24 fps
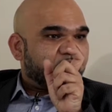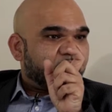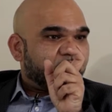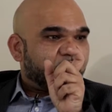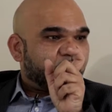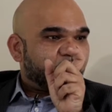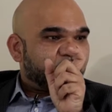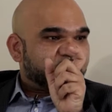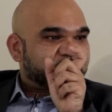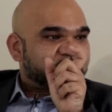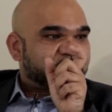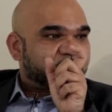
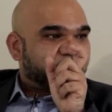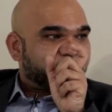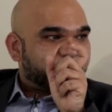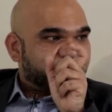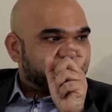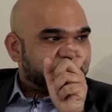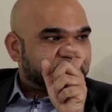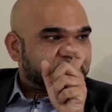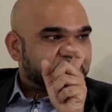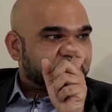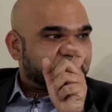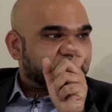which the
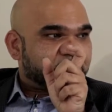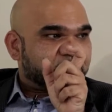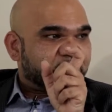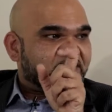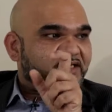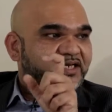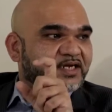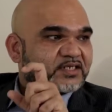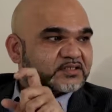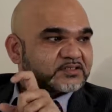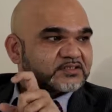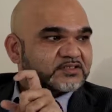person, the
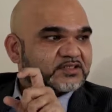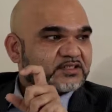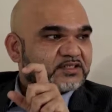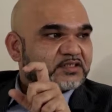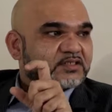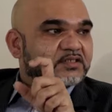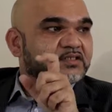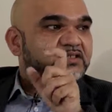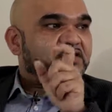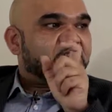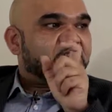grantee,